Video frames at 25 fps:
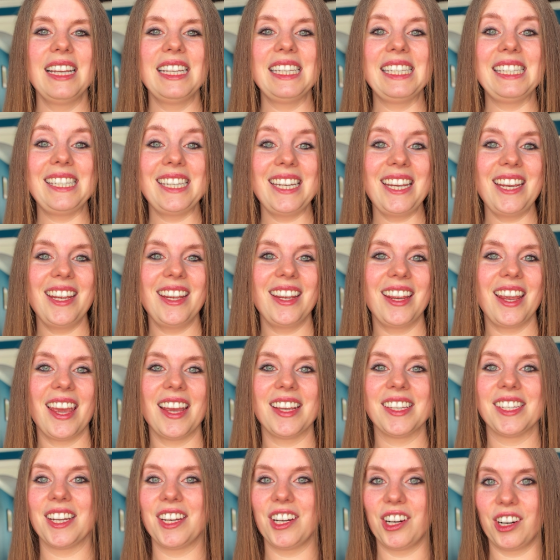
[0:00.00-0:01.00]
Seeing as
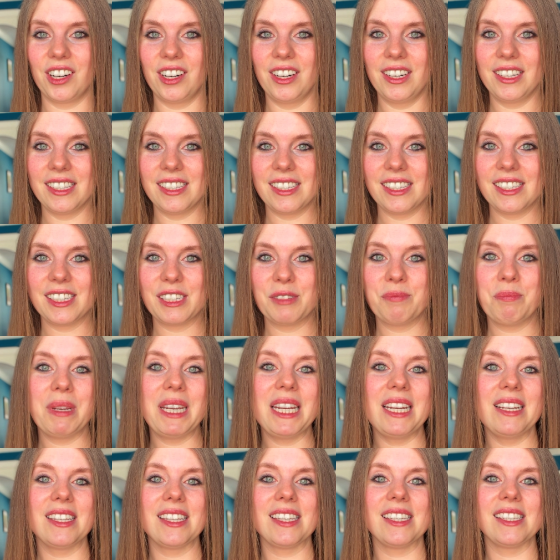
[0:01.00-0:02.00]
an artist
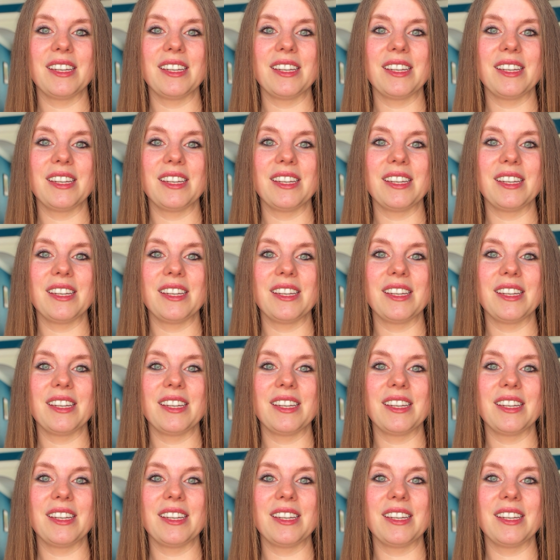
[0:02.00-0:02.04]
beats,